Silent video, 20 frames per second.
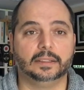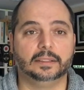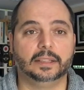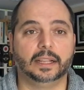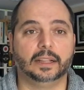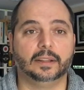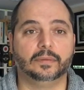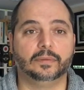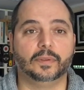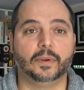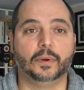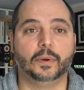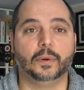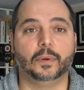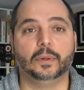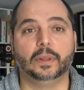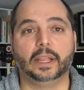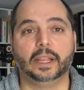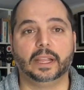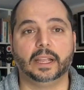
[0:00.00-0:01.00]

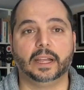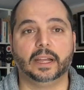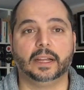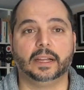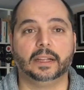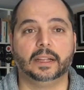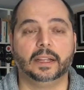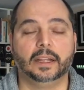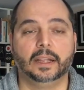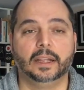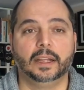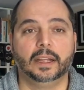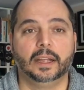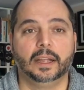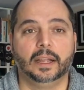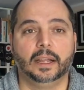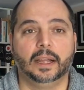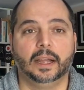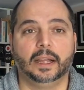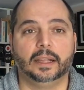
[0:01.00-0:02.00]
telephoto, like a
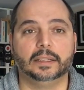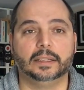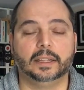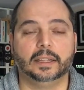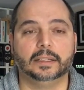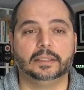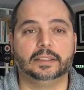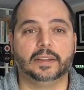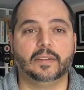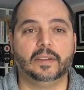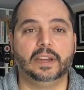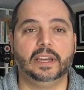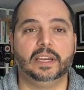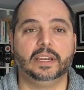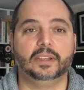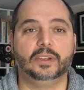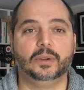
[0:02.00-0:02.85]
70 to